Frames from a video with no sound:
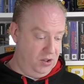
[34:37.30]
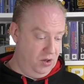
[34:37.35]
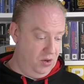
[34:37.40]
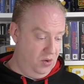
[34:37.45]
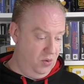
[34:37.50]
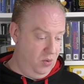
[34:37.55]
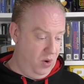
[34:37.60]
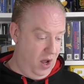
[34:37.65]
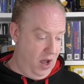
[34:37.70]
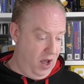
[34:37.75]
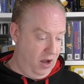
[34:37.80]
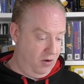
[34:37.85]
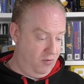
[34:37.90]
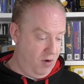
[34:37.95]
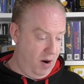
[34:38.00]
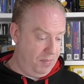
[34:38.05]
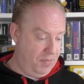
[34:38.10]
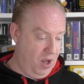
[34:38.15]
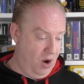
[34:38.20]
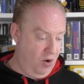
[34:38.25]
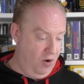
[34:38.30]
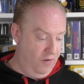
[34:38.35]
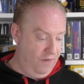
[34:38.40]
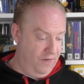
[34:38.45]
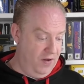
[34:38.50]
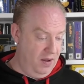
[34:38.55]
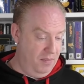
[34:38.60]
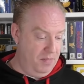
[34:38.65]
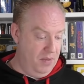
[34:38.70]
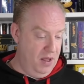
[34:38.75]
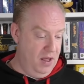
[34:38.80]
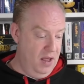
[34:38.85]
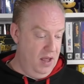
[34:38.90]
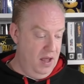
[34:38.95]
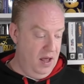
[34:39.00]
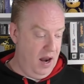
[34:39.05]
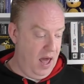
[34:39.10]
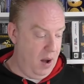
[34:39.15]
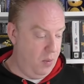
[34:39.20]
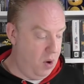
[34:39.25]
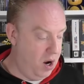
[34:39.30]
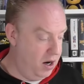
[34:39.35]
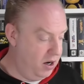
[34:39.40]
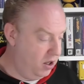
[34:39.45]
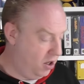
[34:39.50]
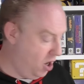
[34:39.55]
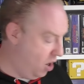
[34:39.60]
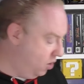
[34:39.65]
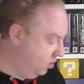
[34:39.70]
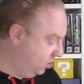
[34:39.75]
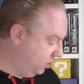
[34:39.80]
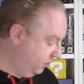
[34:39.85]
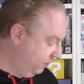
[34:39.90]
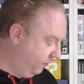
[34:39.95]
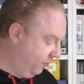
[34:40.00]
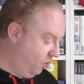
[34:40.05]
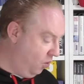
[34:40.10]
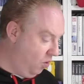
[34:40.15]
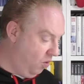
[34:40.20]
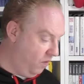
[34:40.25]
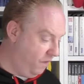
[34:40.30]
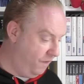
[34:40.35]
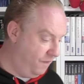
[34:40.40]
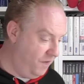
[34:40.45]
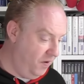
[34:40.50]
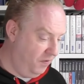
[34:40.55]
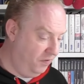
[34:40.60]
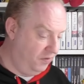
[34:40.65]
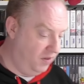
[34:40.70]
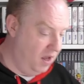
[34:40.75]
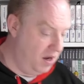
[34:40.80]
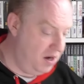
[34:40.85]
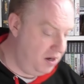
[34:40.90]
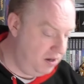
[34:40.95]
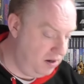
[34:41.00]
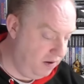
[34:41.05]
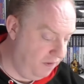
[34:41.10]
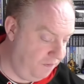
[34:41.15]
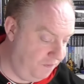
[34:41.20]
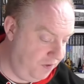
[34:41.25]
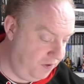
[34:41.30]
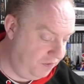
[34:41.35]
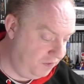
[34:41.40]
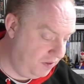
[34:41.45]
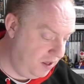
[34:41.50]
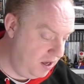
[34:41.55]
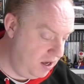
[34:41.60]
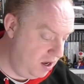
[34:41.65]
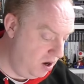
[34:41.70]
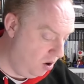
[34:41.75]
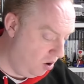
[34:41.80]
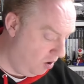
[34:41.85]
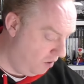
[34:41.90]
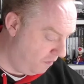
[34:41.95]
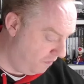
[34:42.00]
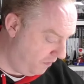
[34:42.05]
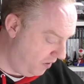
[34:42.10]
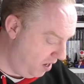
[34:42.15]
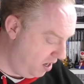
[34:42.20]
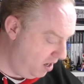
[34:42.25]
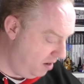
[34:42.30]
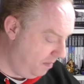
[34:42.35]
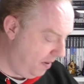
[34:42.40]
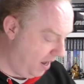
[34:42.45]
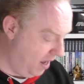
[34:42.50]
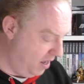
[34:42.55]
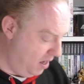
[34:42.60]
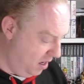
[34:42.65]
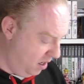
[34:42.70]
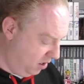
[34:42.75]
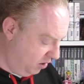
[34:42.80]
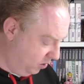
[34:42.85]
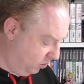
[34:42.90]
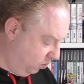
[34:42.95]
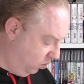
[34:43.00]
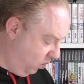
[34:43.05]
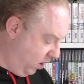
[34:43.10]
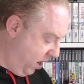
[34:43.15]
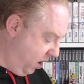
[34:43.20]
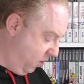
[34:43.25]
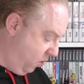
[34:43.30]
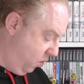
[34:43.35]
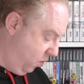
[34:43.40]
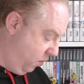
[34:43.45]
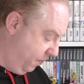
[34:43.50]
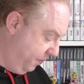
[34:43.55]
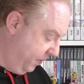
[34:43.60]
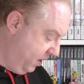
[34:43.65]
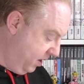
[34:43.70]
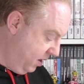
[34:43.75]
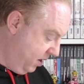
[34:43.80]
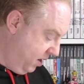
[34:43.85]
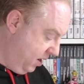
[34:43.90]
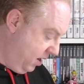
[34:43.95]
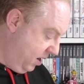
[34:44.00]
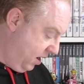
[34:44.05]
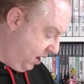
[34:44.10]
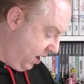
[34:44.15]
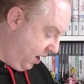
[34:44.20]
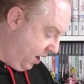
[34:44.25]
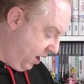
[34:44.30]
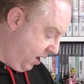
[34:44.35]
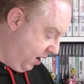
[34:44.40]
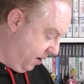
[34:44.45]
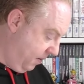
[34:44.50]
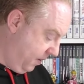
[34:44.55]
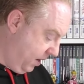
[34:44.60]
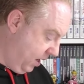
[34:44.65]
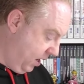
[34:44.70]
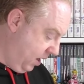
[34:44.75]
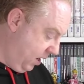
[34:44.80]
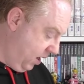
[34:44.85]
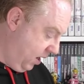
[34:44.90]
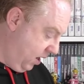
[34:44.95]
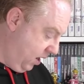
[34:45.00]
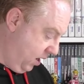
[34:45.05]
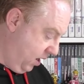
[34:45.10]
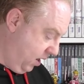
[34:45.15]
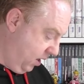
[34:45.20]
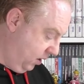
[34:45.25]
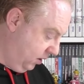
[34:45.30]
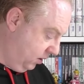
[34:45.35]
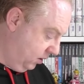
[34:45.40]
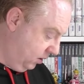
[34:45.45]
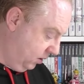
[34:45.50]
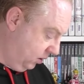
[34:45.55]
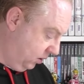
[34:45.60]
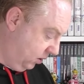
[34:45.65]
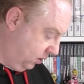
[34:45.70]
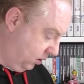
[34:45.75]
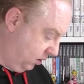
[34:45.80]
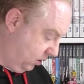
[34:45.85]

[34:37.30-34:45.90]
to grab that off him. That one goes for $15.50 off eBay as well. And